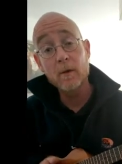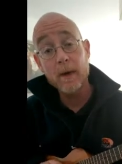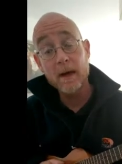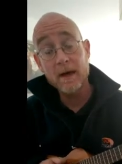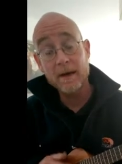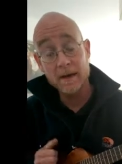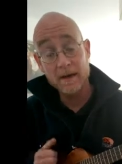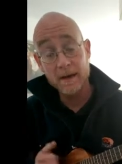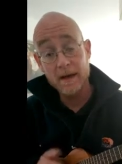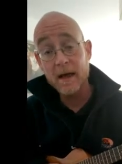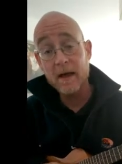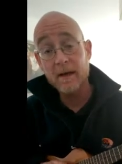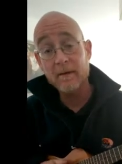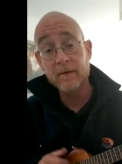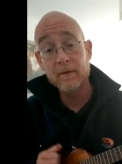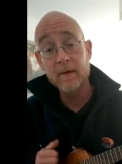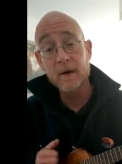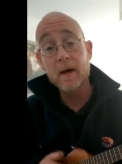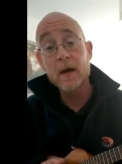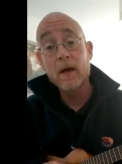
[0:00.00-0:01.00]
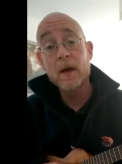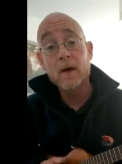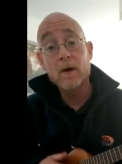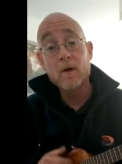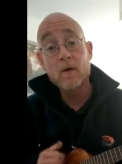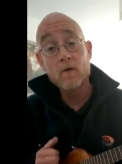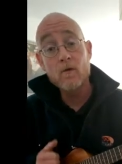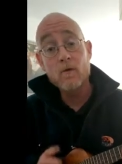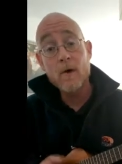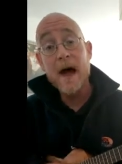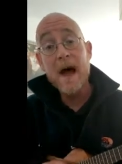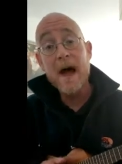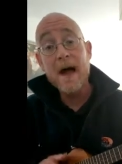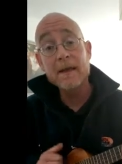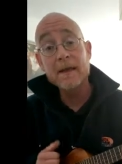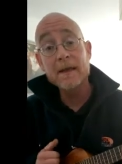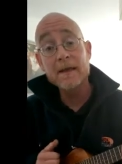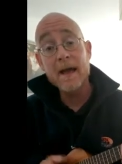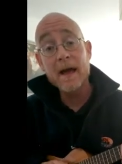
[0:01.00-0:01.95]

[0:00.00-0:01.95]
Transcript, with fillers: Back to the F, riding